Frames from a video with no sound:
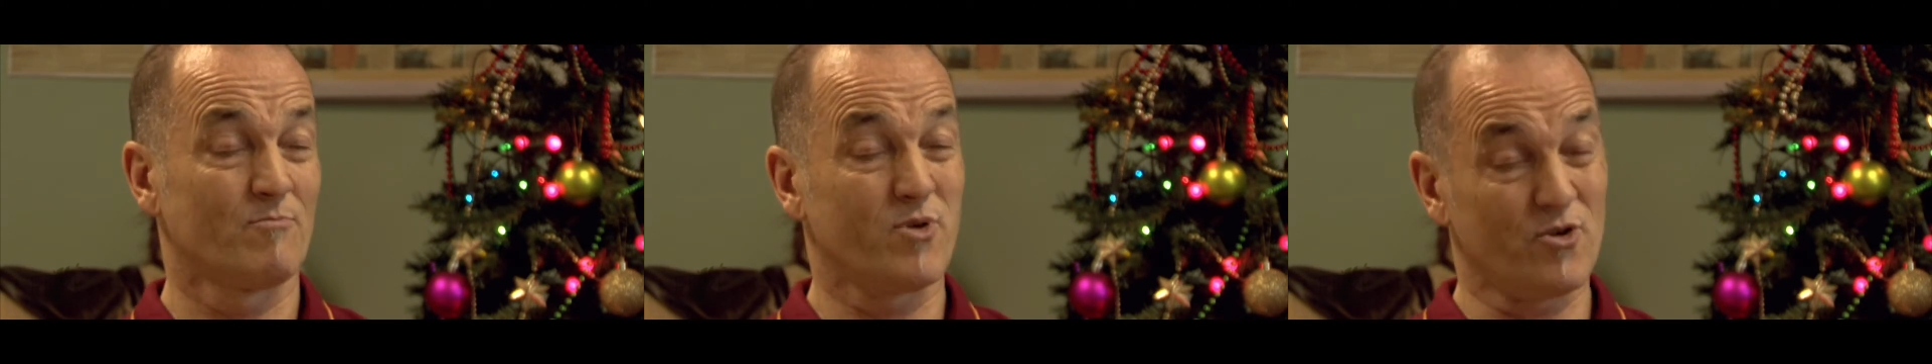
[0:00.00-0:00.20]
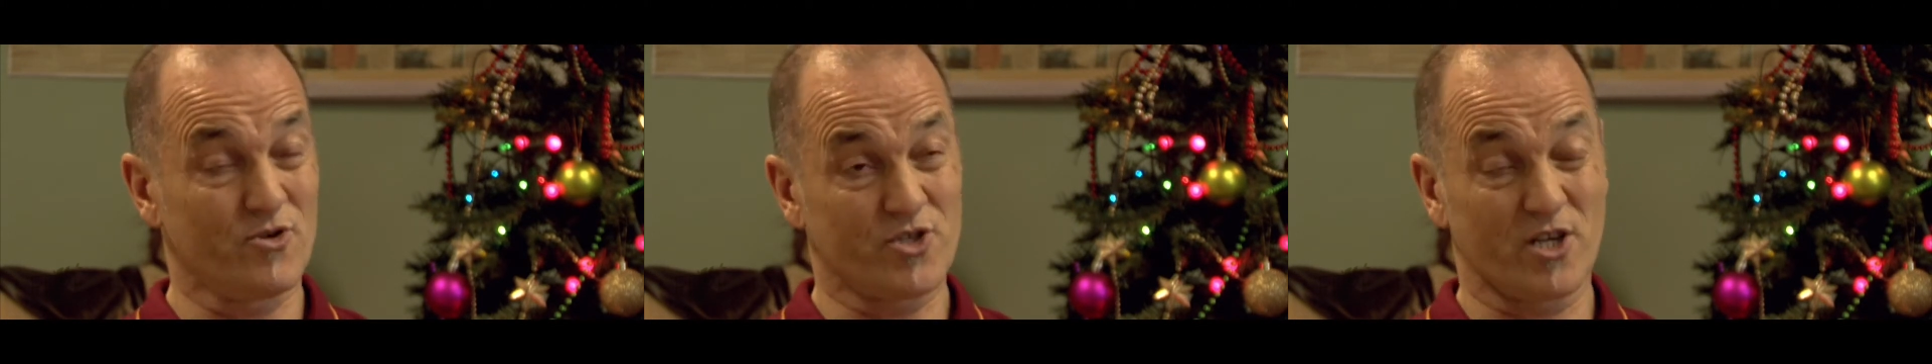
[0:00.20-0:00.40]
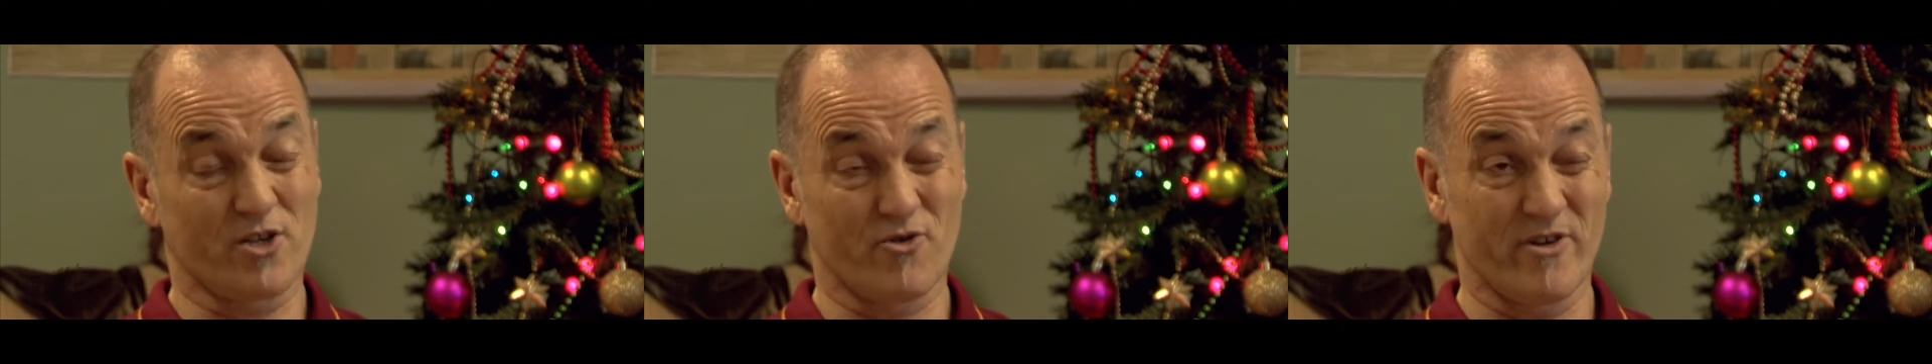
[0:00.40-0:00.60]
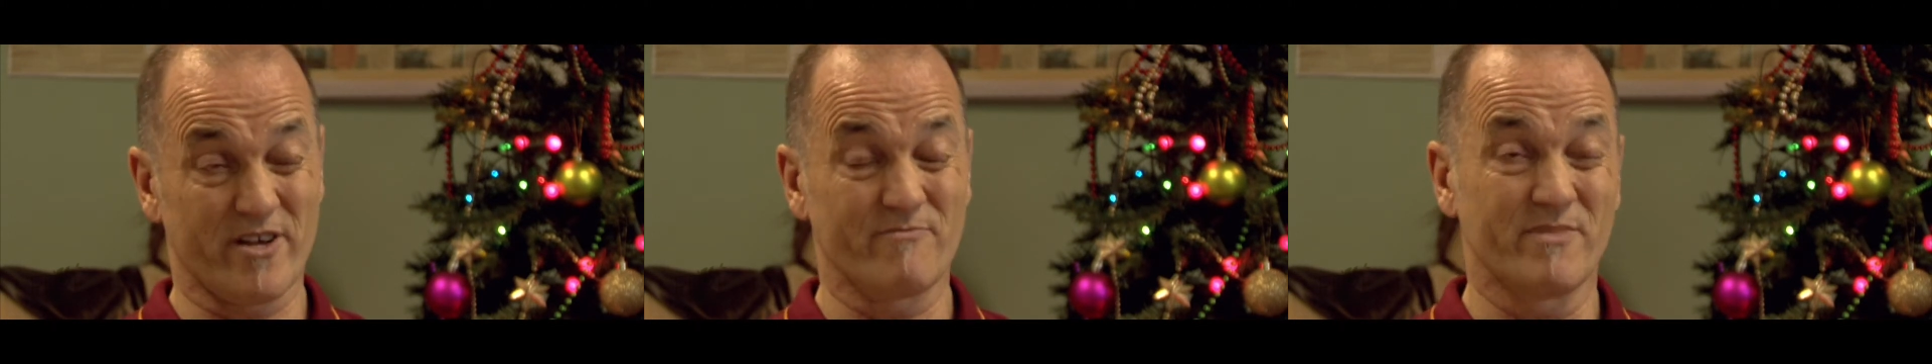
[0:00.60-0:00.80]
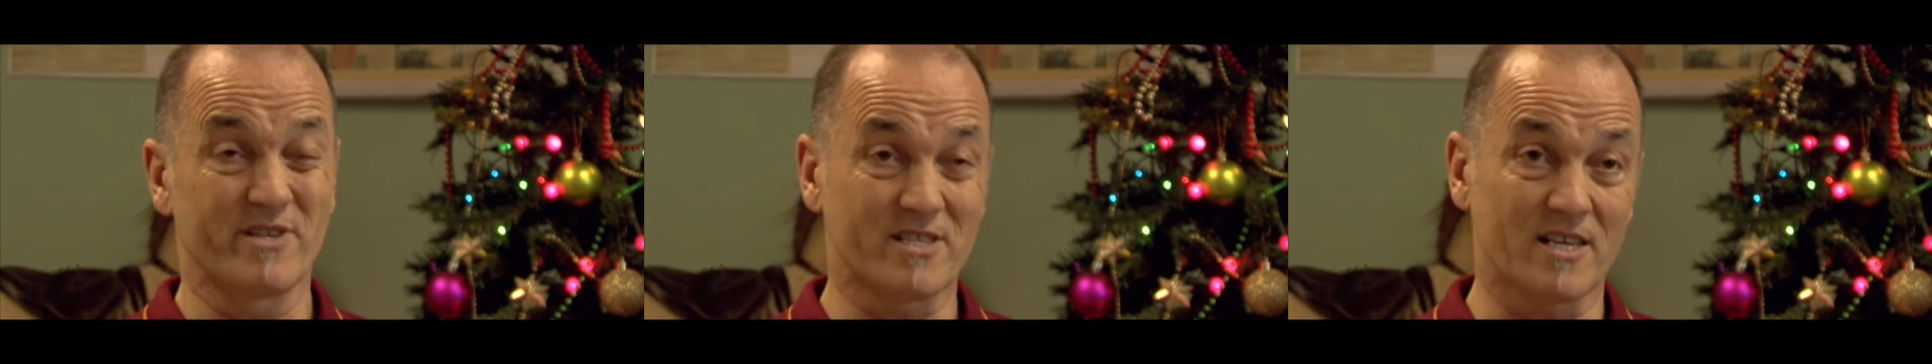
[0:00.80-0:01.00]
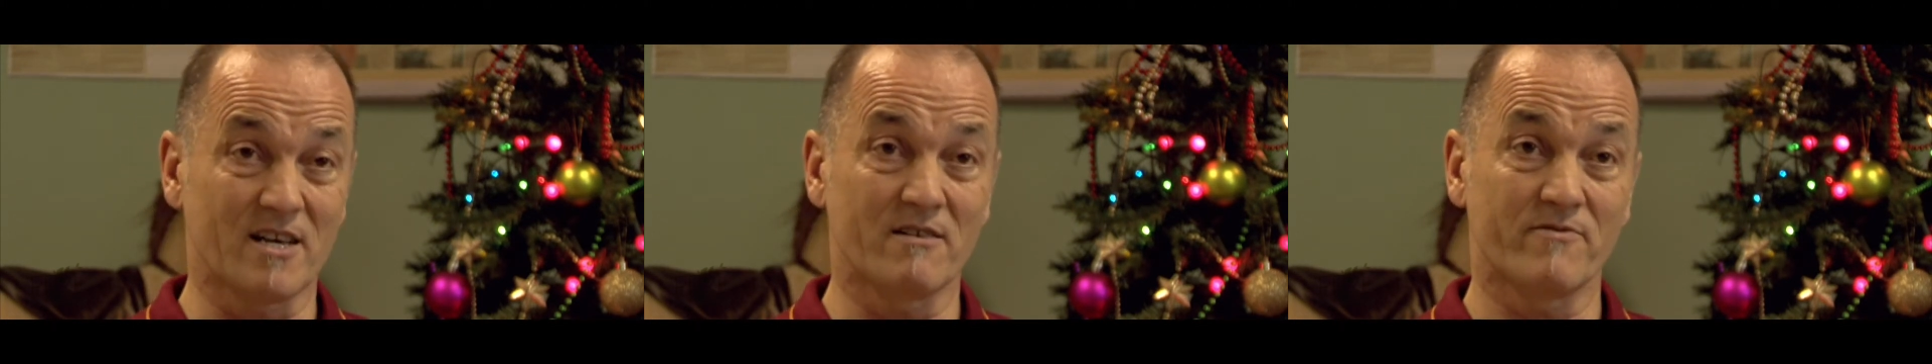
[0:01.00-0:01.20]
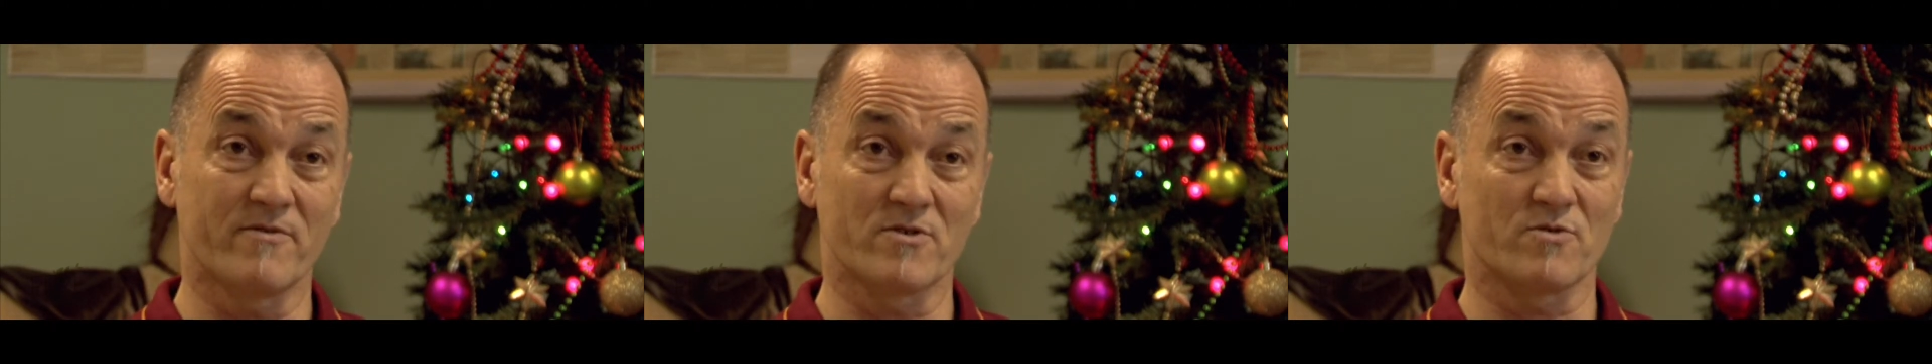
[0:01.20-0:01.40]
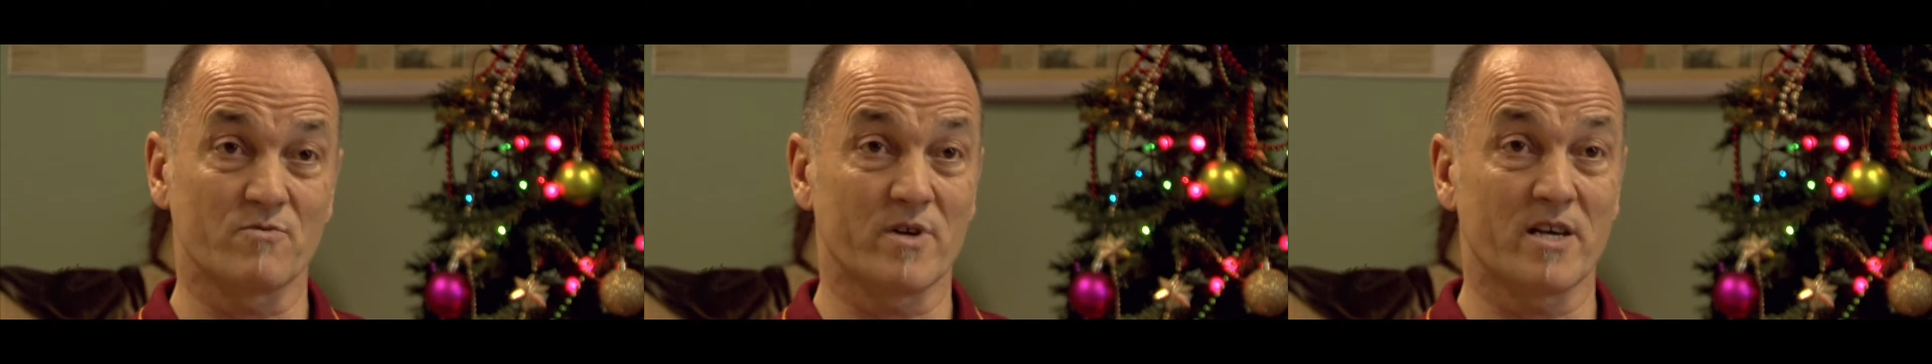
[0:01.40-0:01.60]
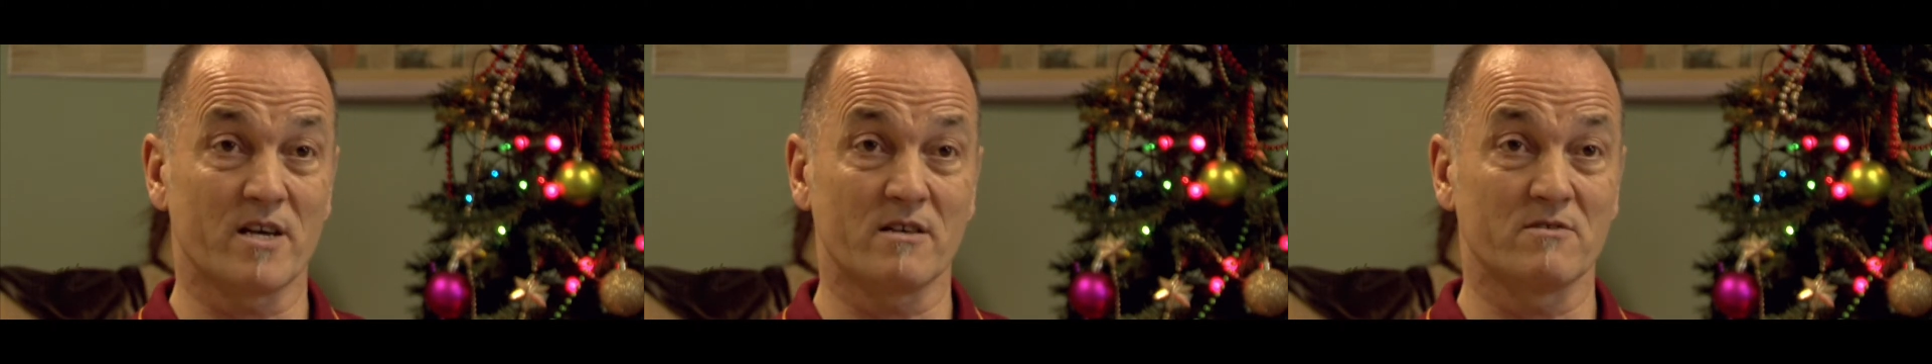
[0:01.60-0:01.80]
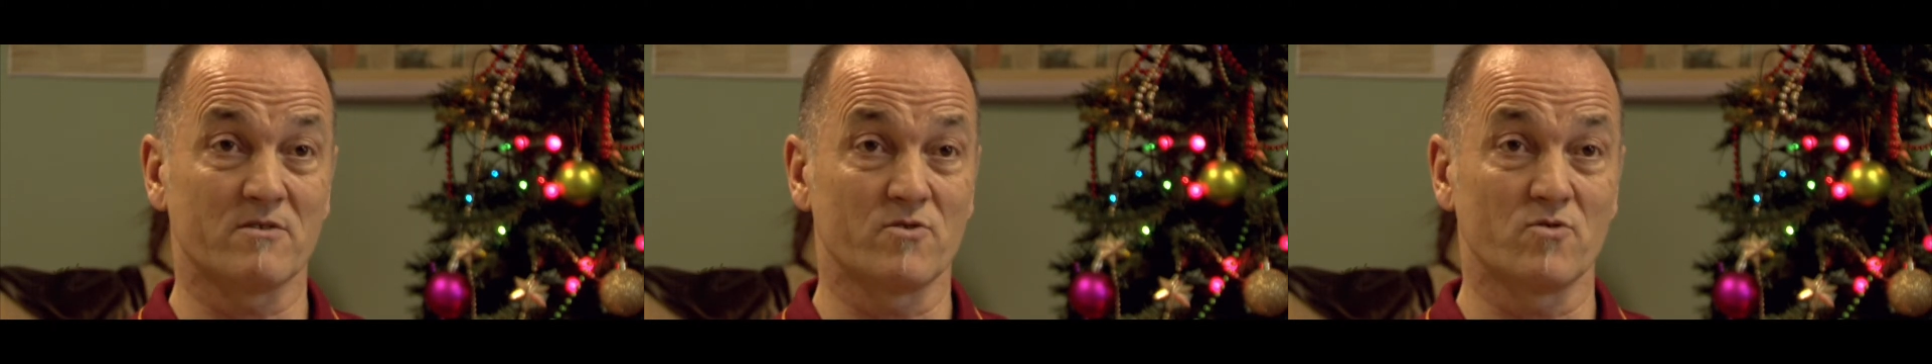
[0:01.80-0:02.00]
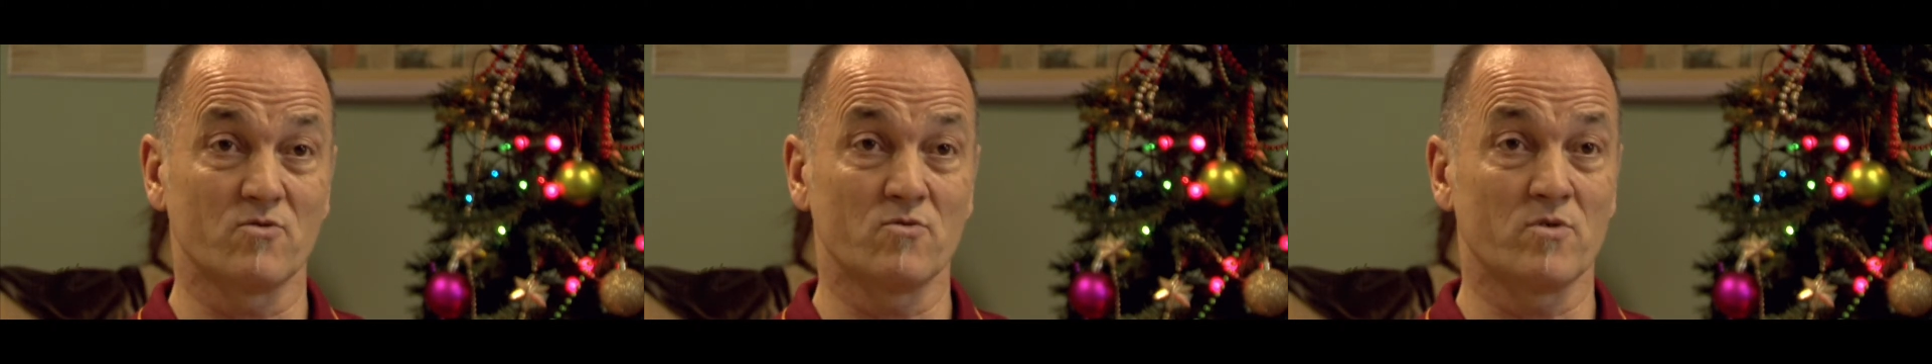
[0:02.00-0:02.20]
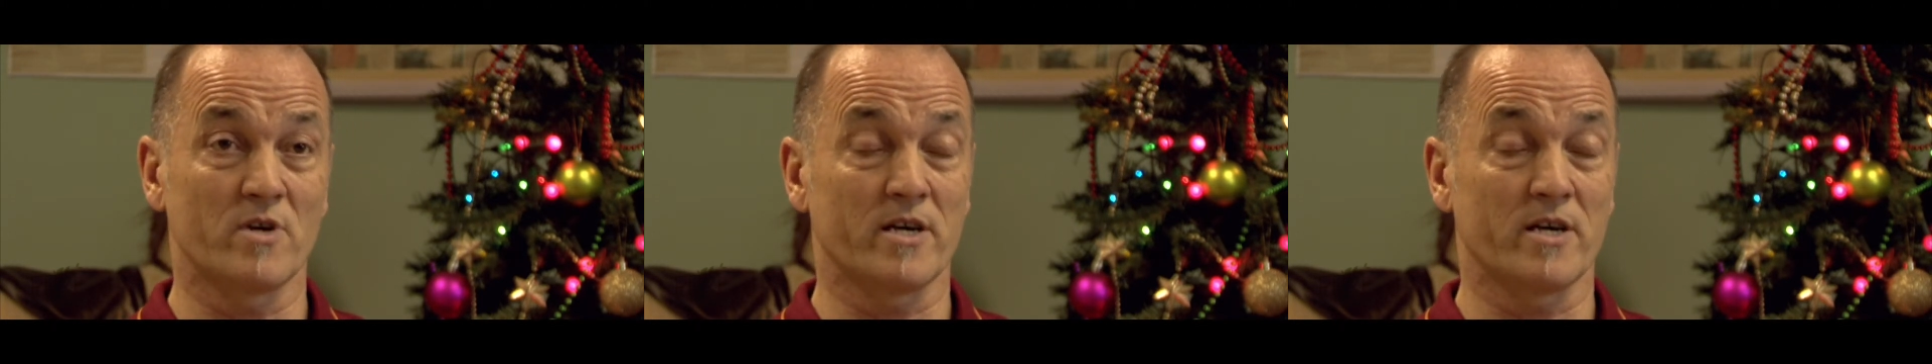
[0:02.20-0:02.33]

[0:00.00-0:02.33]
Plus, I train myself as well, you know,